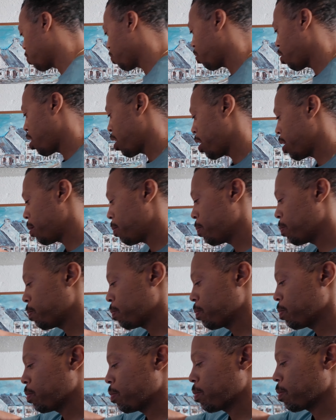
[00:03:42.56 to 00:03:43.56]
a frame
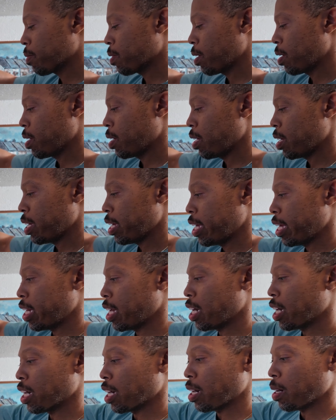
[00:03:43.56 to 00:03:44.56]
and
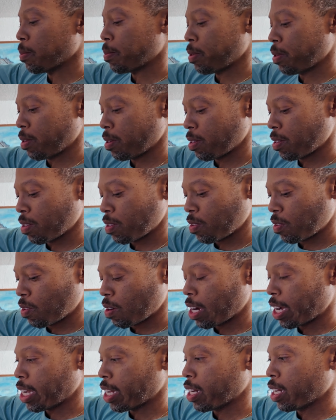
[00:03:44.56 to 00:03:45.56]
hung up,
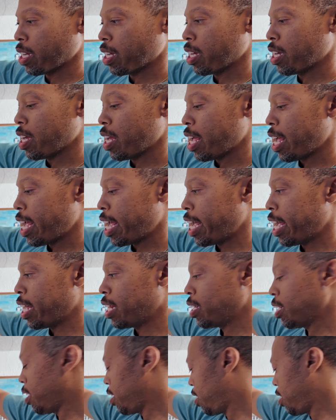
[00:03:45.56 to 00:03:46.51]
right? And